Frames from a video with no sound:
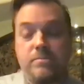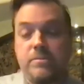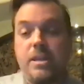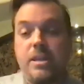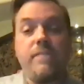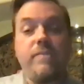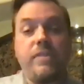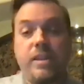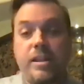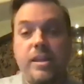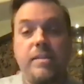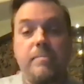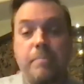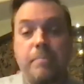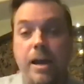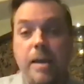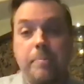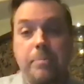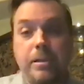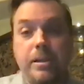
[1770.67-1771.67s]
definitely
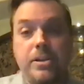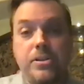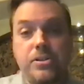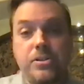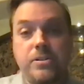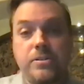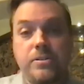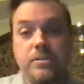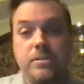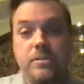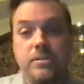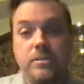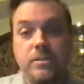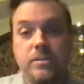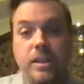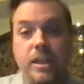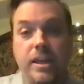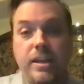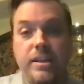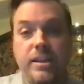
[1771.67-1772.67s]
my pleasure,
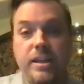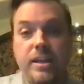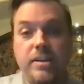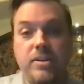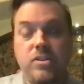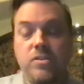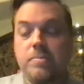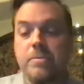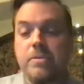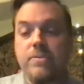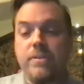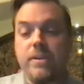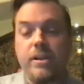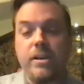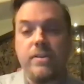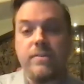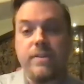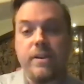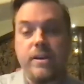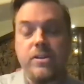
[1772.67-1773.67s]
and you've been
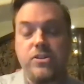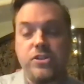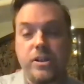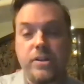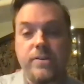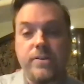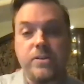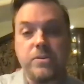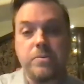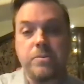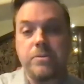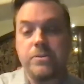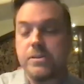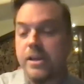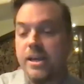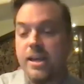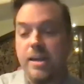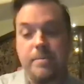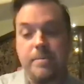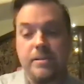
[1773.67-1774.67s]
very very generous with your
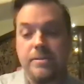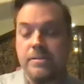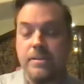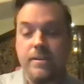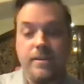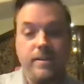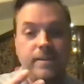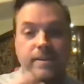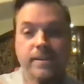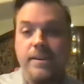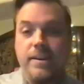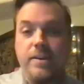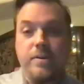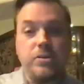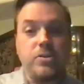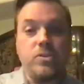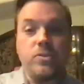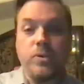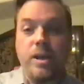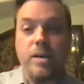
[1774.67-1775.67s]
time, and it was
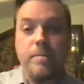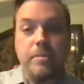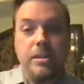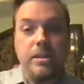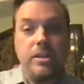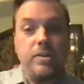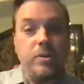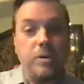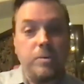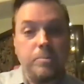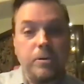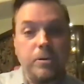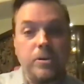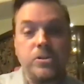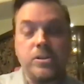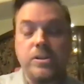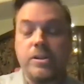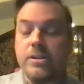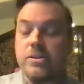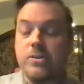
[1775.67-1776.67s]
great meeting you in
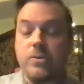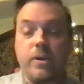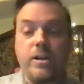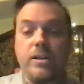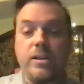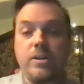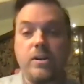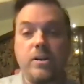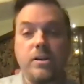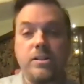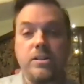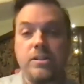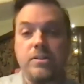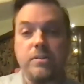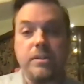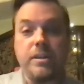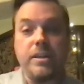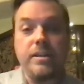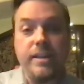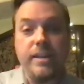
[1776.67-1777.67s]
person and great talk to you
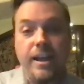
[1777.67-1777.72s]
again now.